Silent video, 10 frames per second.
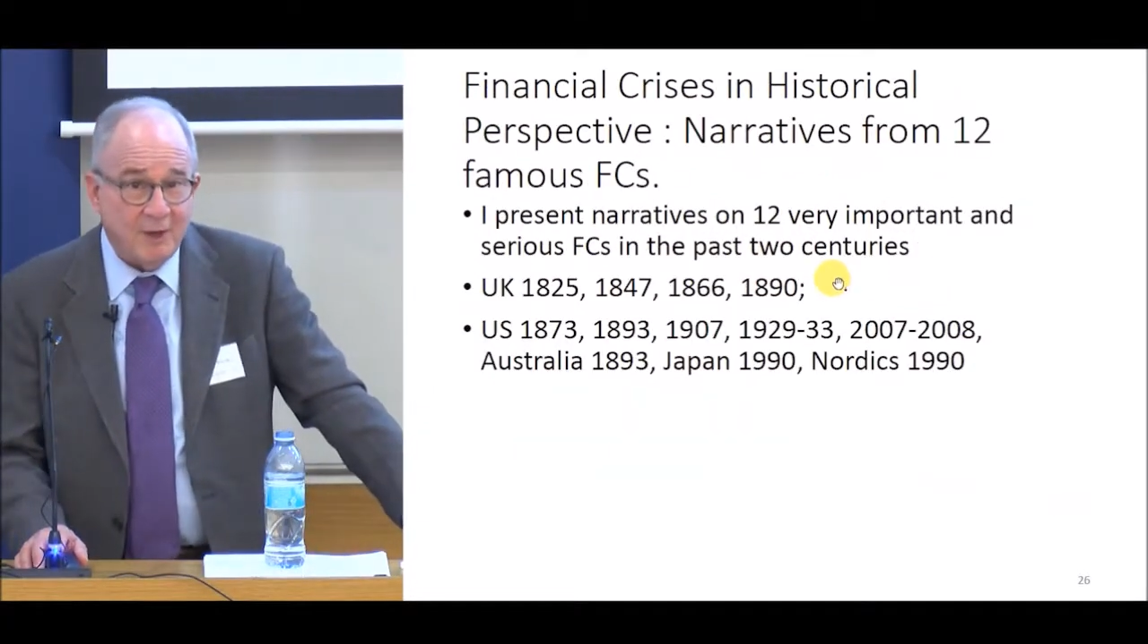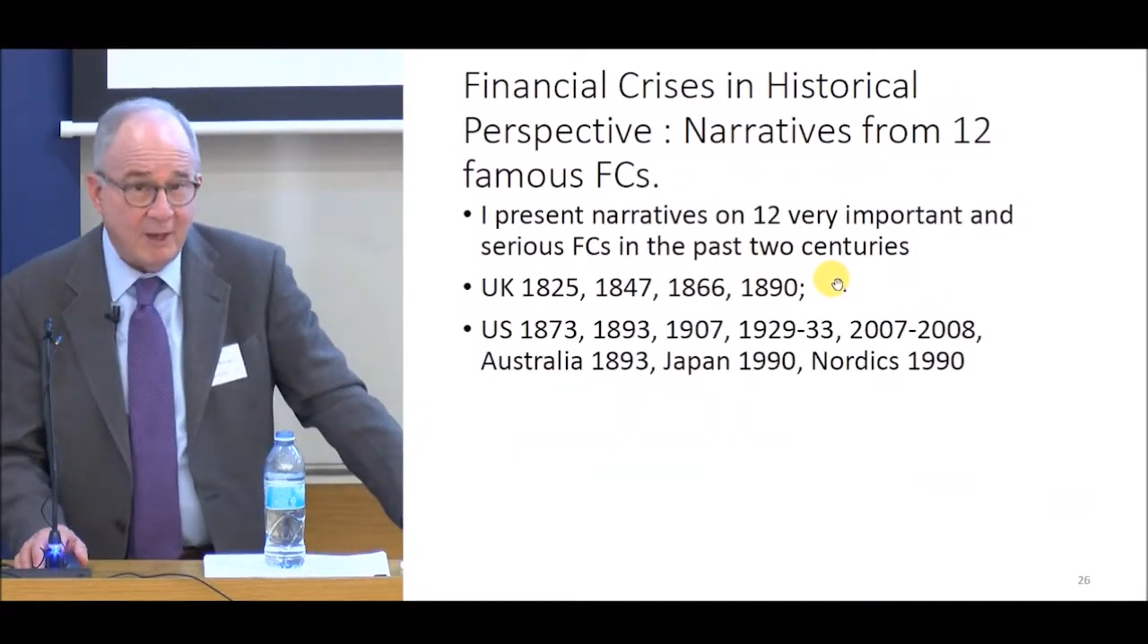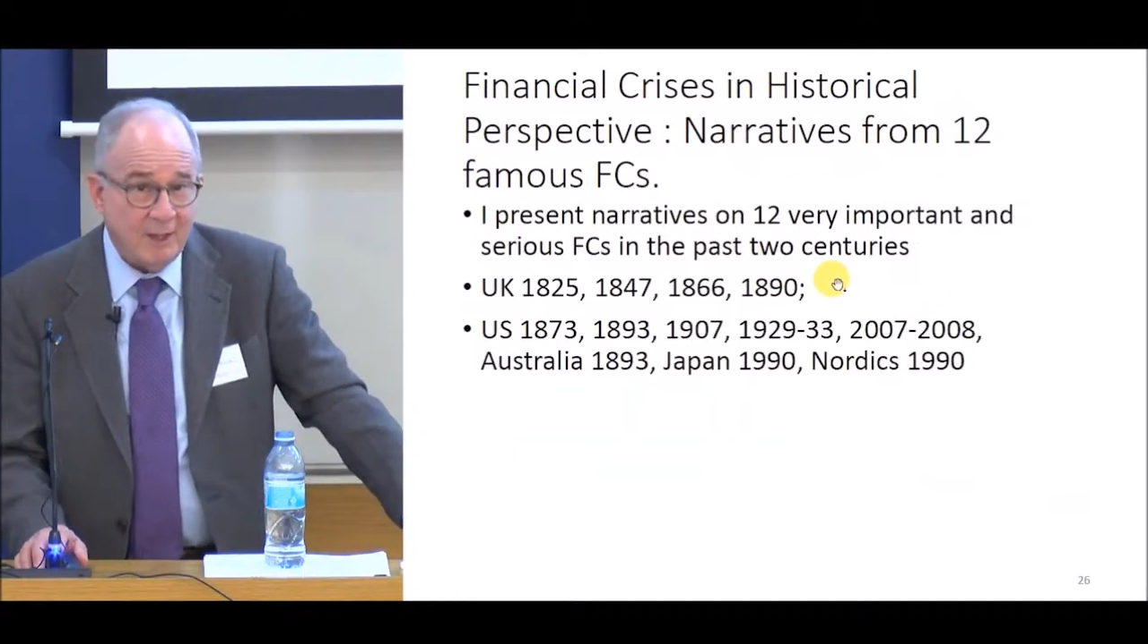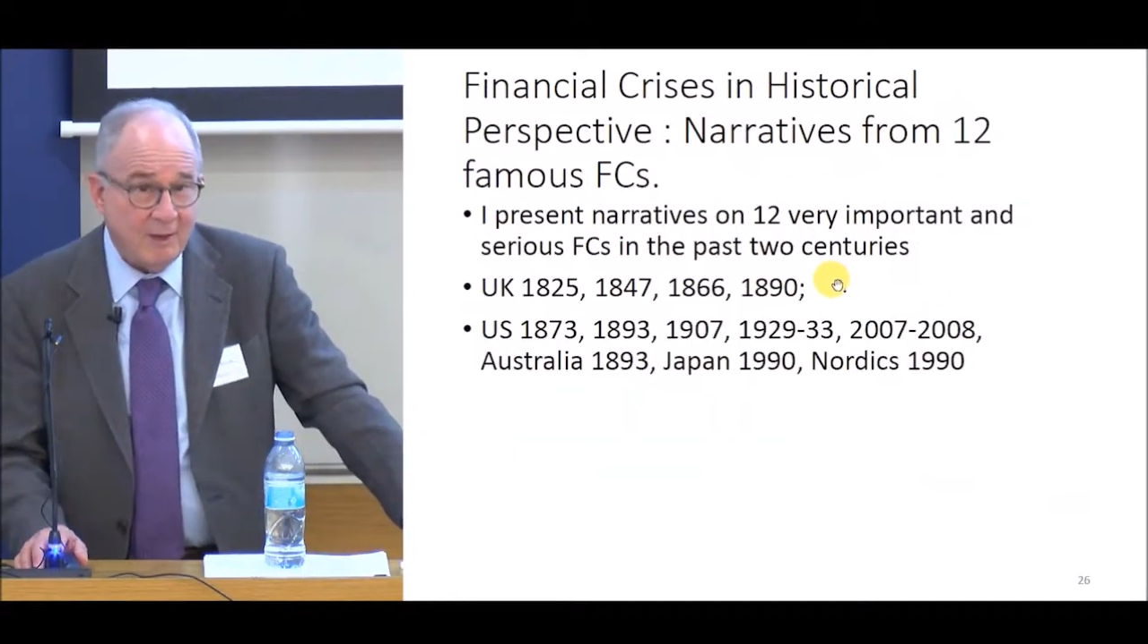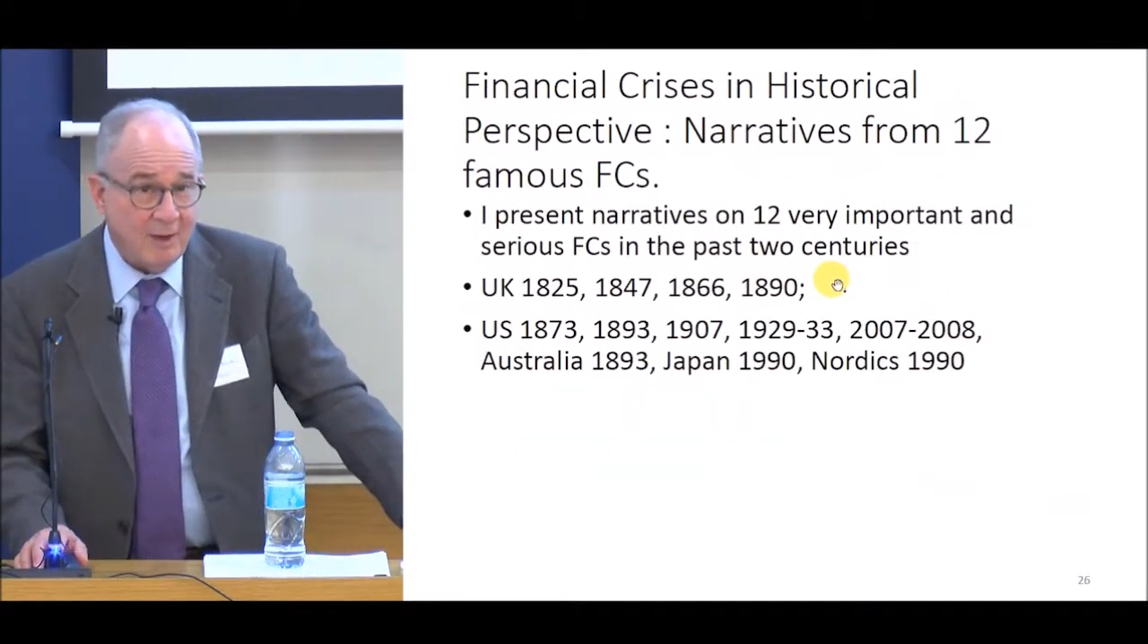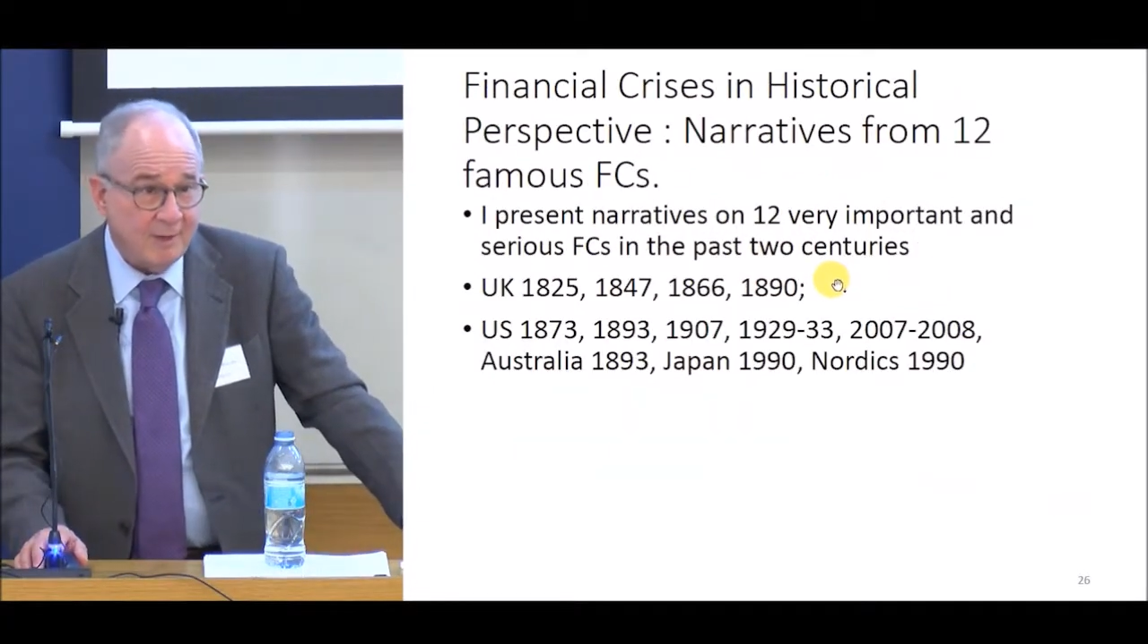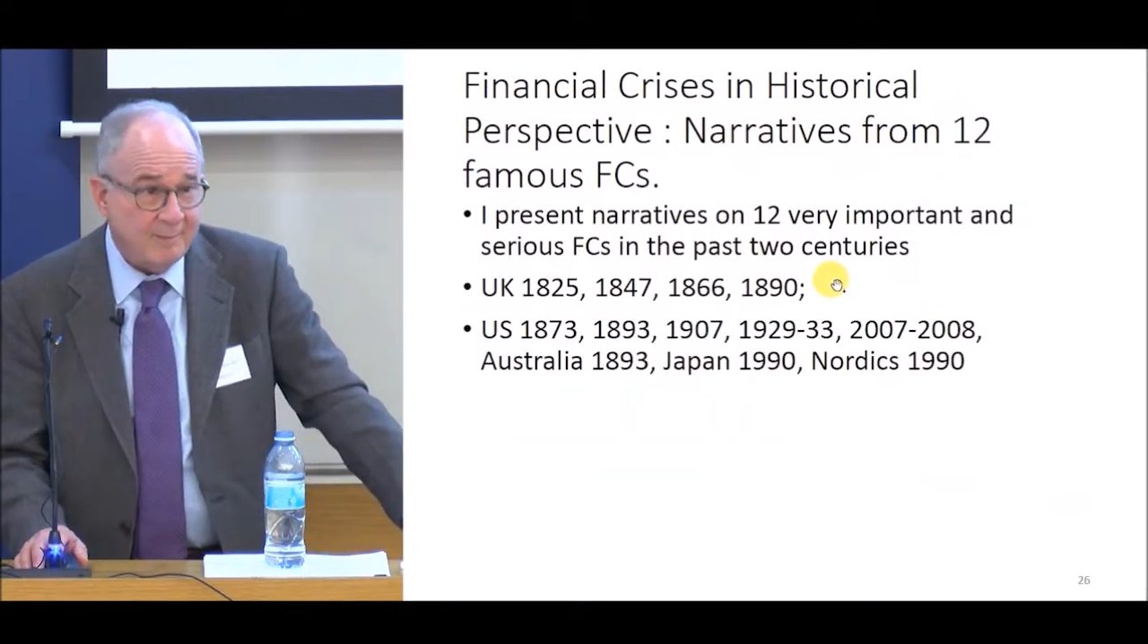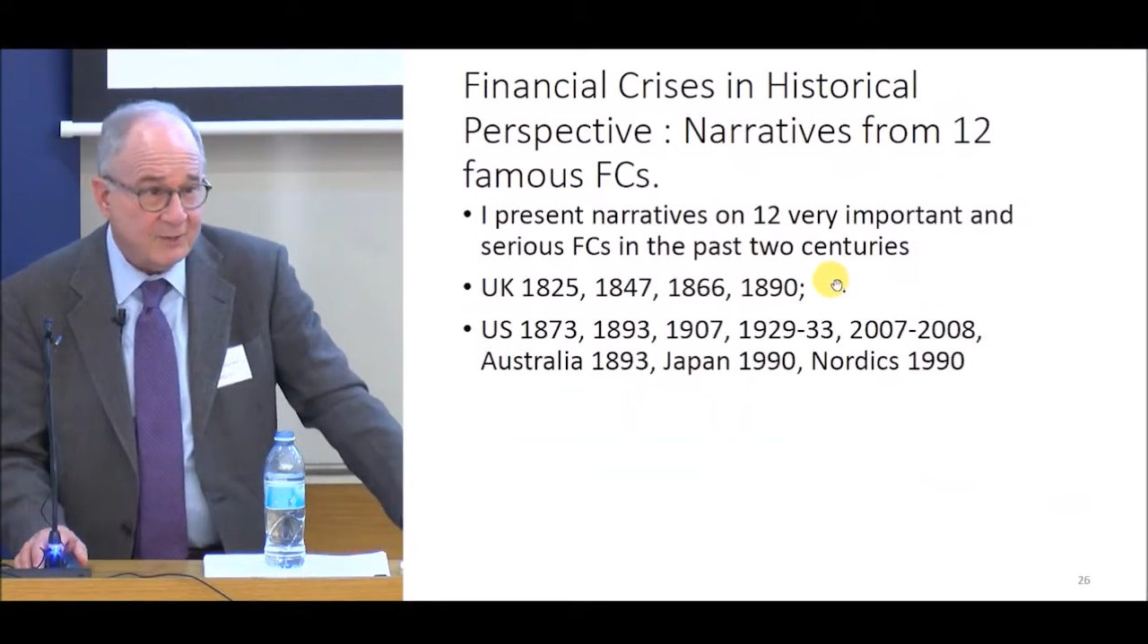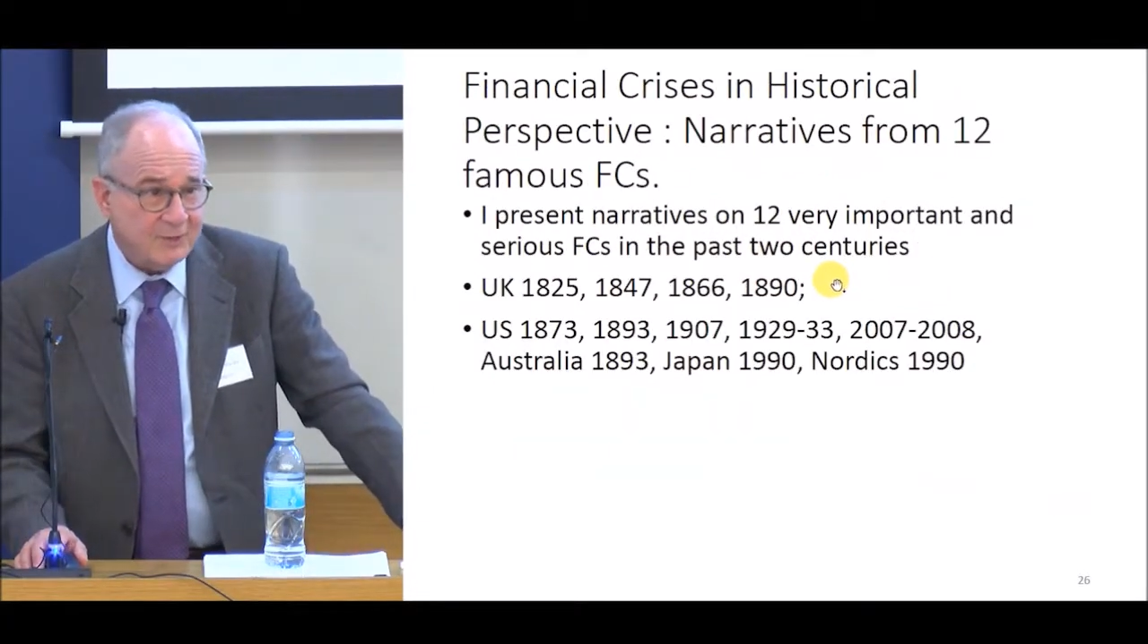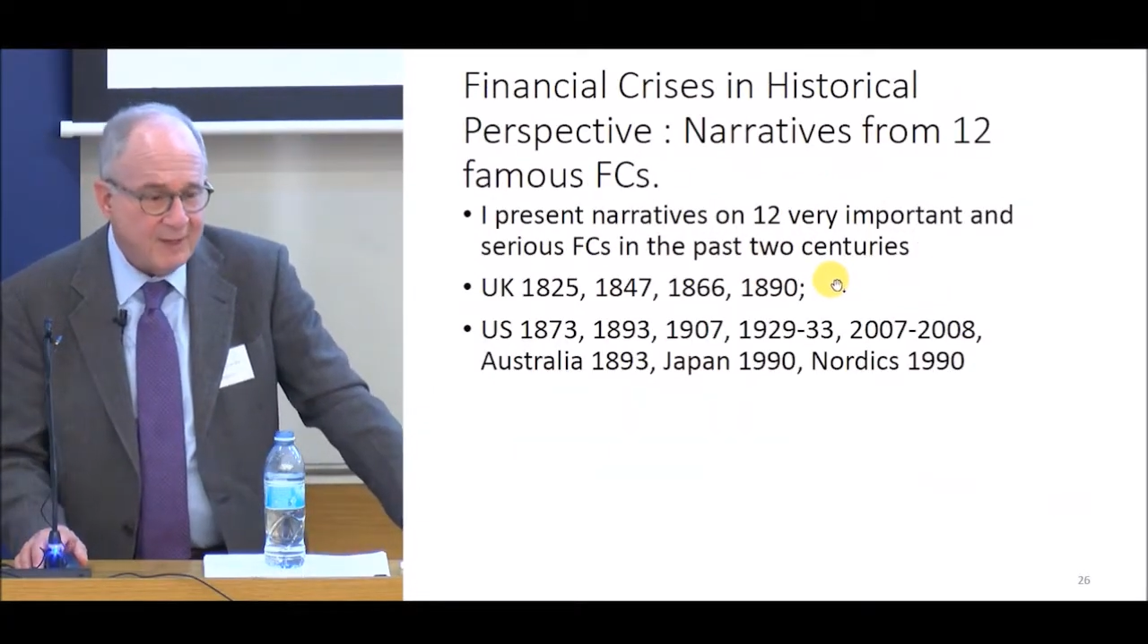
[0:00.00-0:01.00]
not
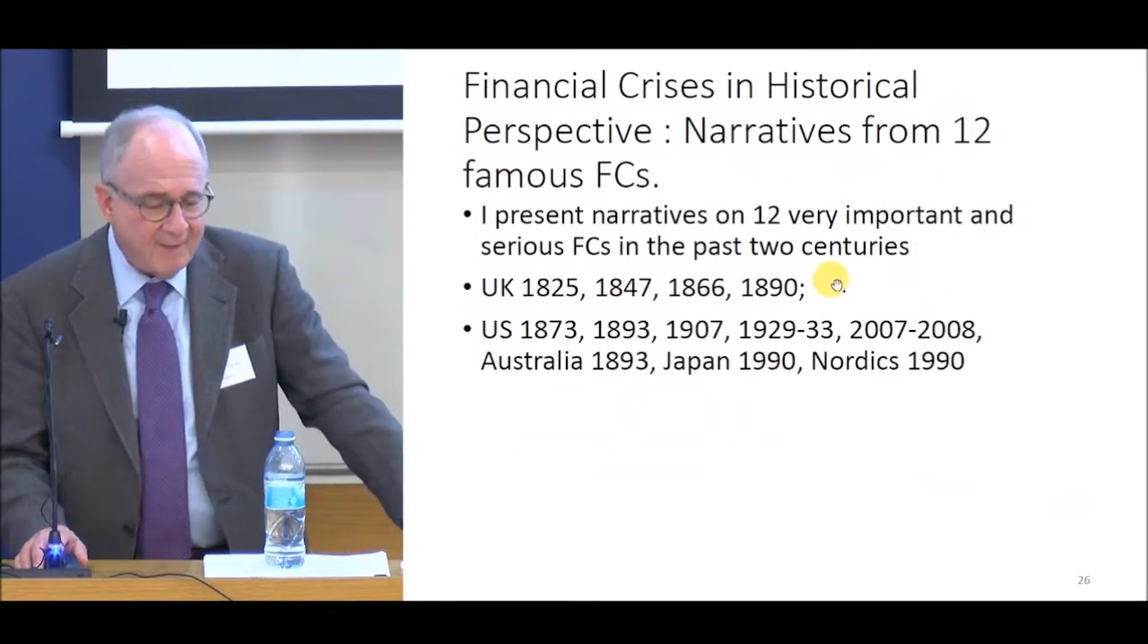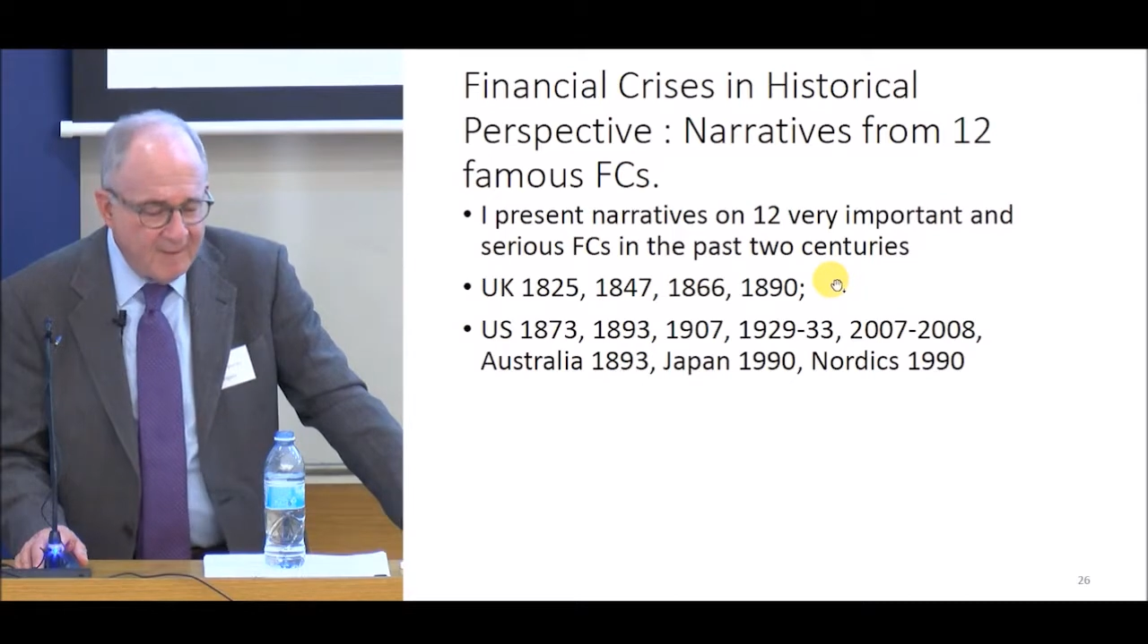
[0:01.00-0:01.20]
economists.